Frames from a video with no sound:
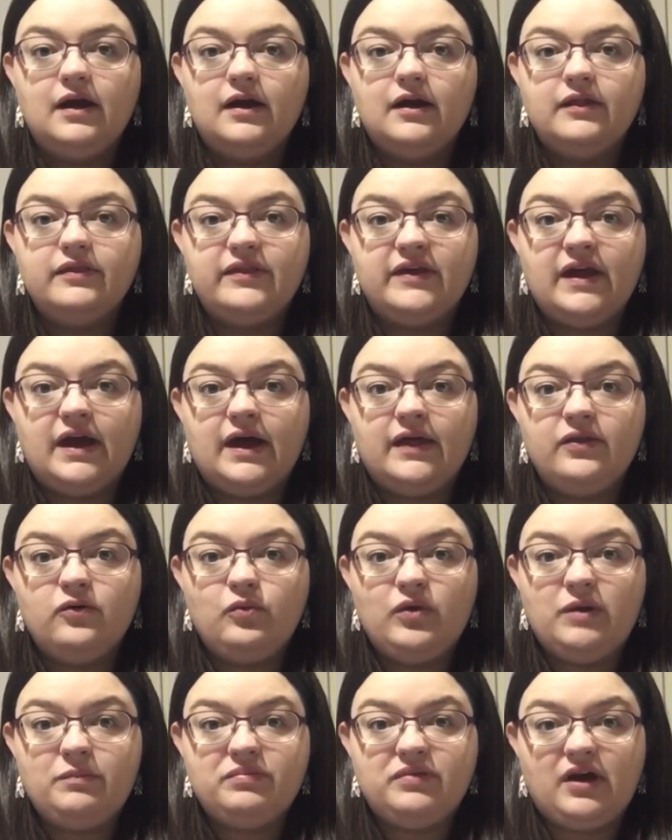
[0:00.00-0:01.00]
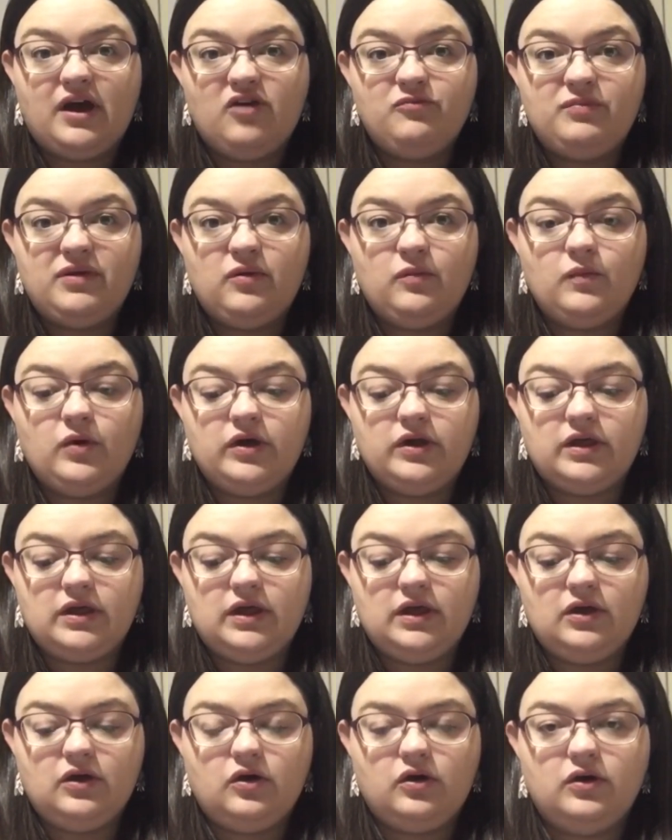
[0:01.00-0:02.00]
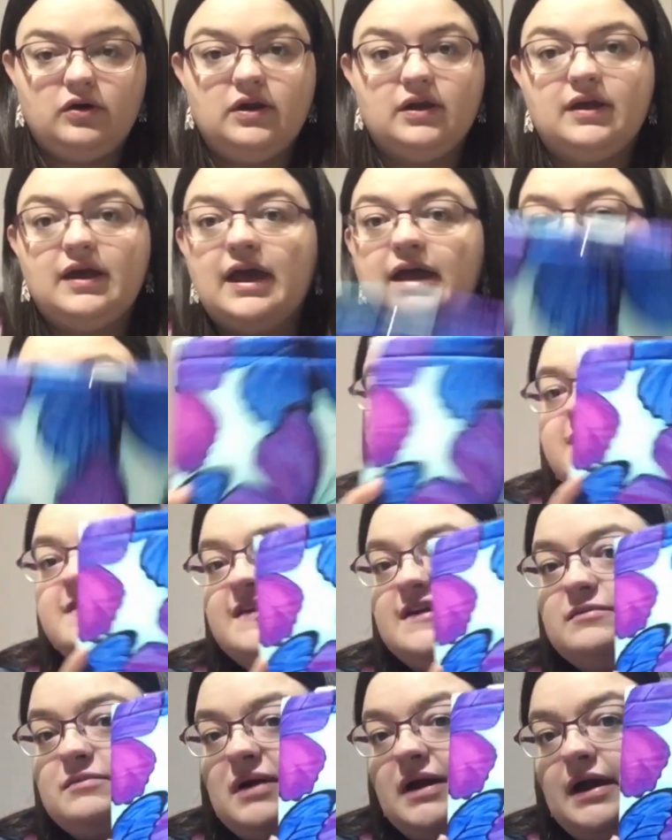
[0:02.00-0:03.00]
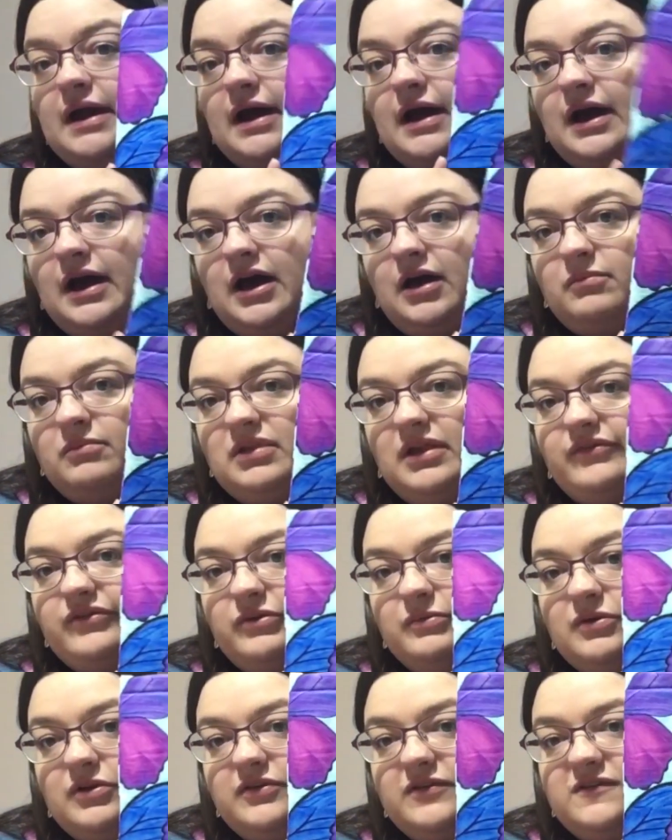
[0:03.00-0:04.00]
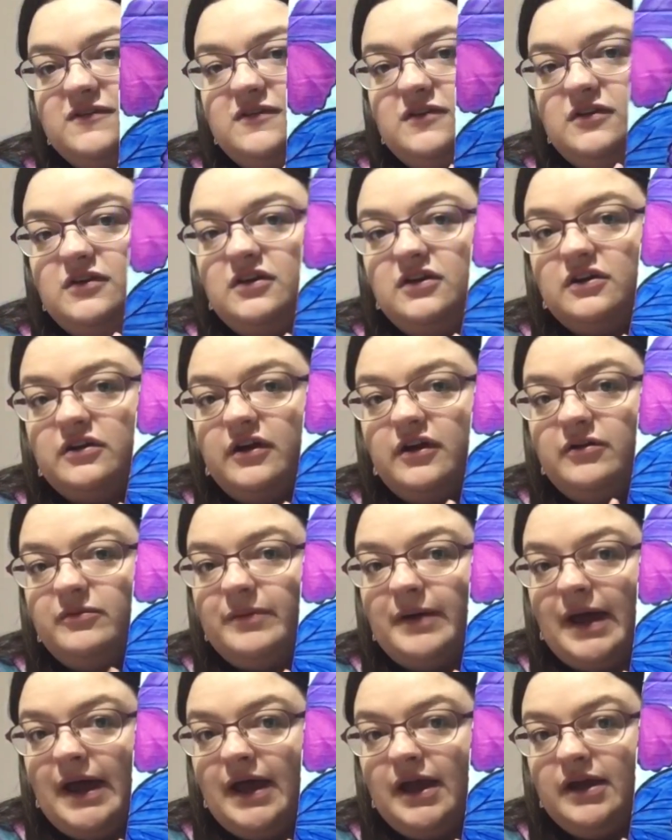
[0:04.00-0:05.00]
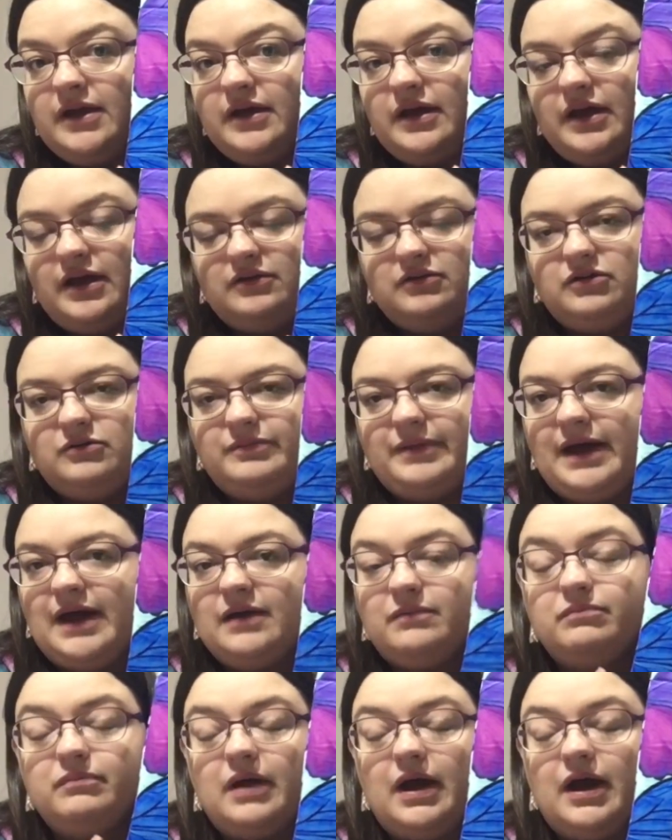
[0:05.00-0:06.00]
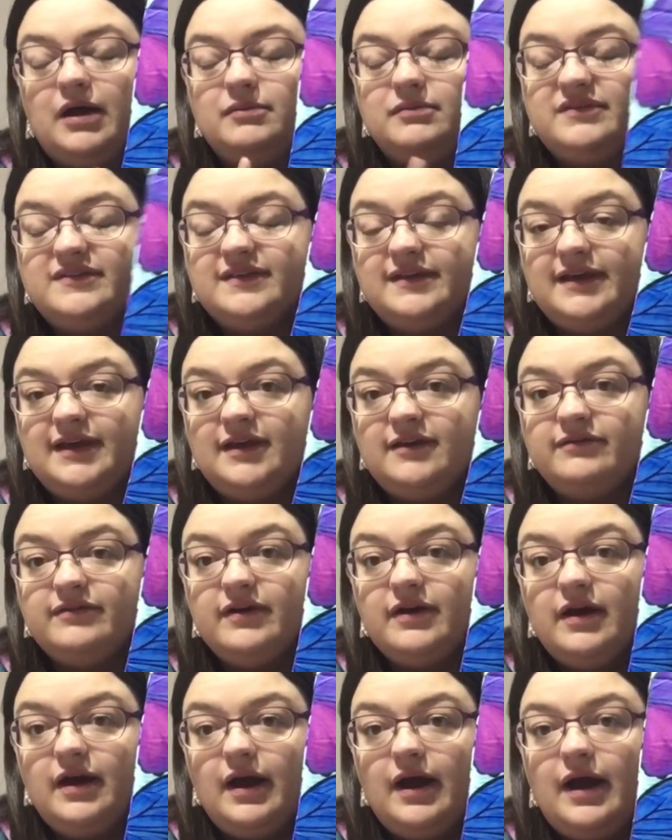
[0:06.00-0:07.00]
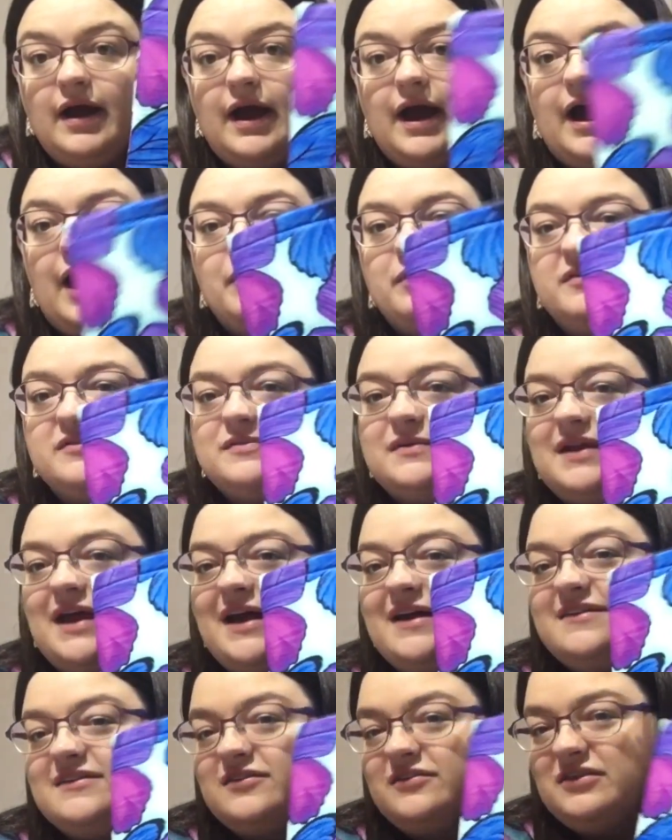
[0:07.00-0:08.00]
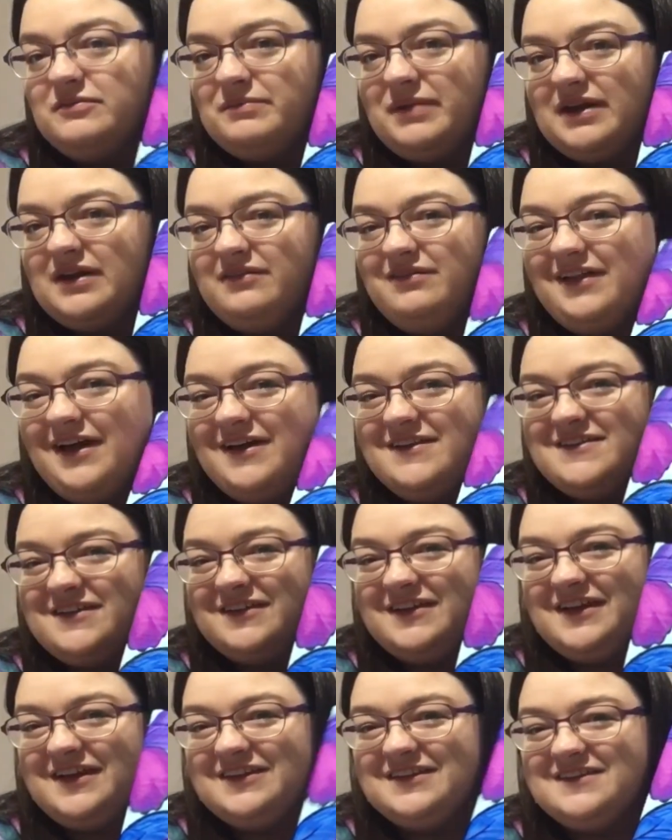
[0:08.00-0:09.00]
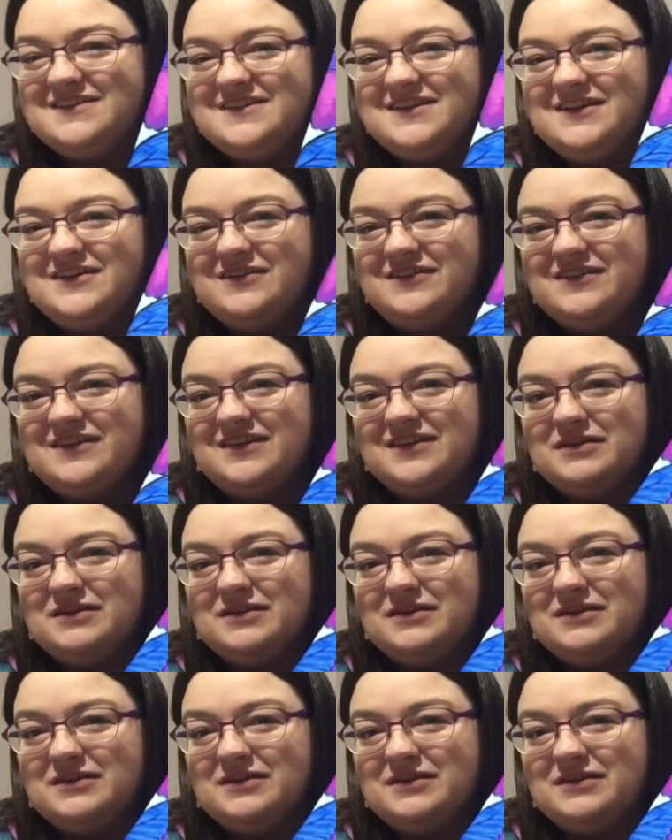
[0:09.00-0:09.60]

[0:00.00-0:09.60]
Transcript: The other whip that I've been working on again is in my Love You More Studio Co bag, sleeve. This one has all the butterflies on it and the teals and the